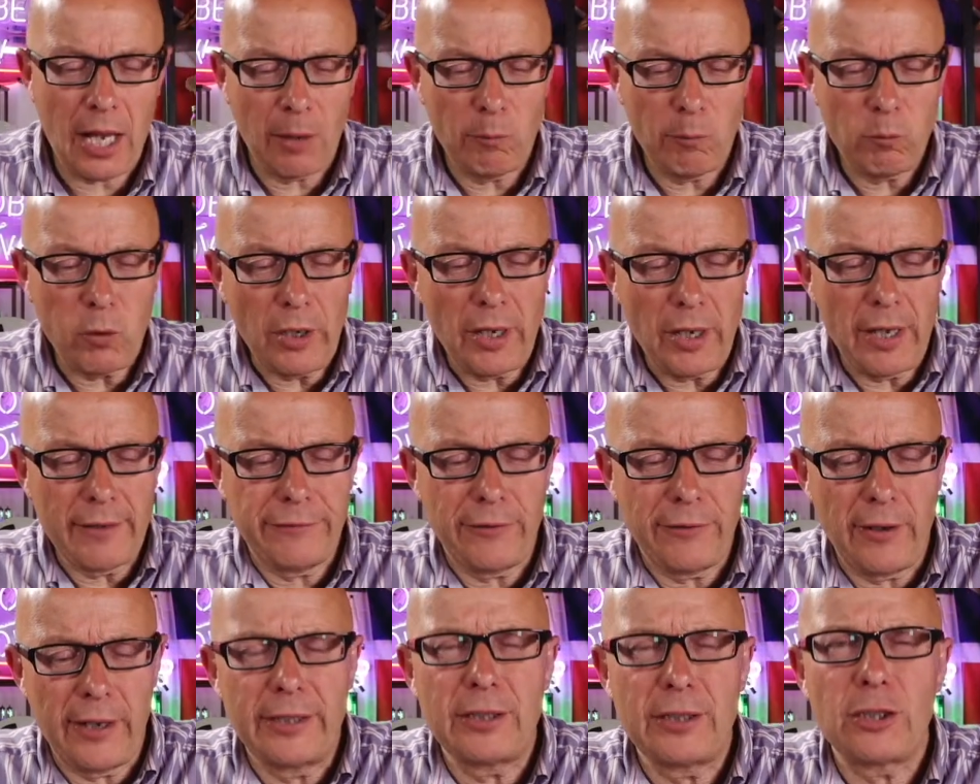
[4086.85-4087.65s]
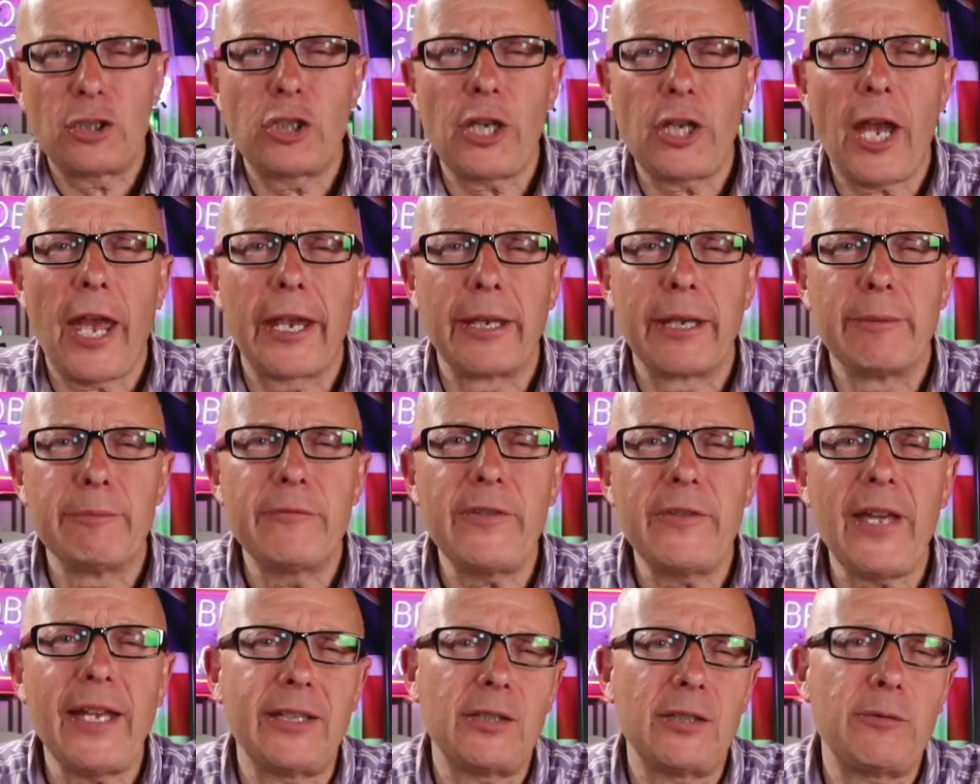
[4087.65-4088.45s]
What I find a shame,
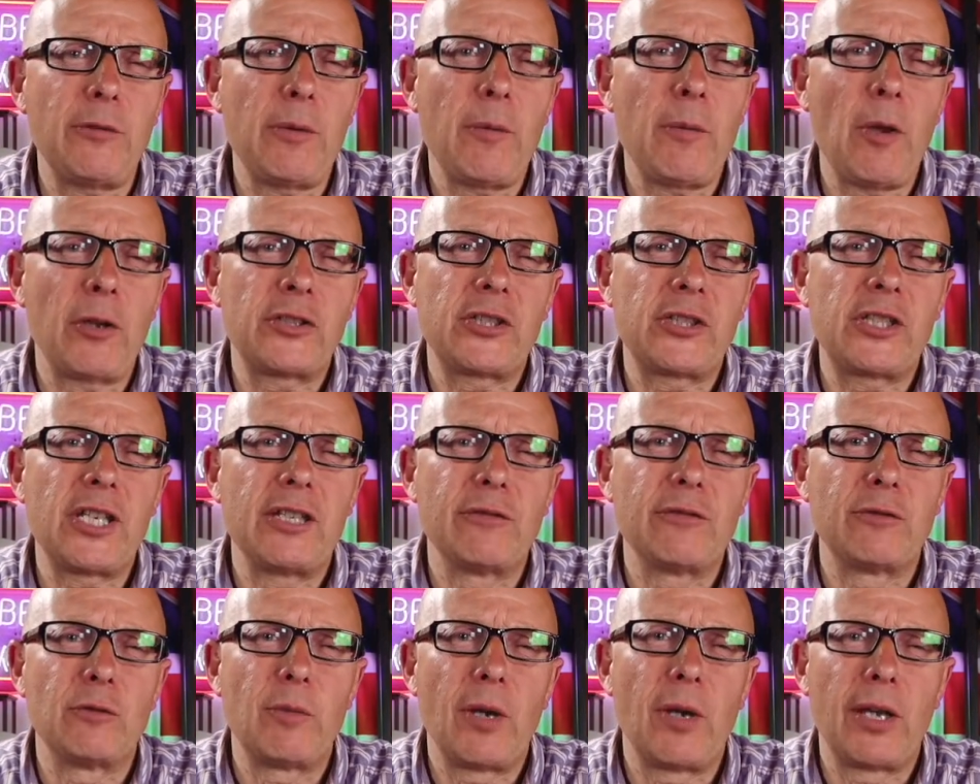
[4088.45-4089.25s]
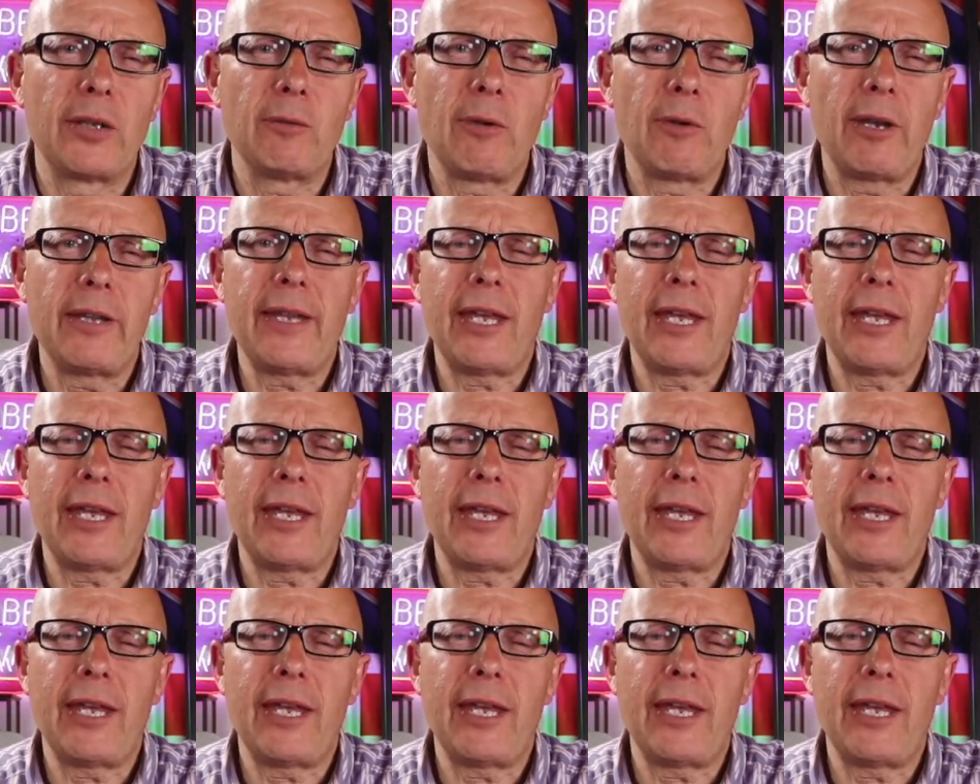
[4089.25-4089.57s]
thanks very much, Stephen, by the way.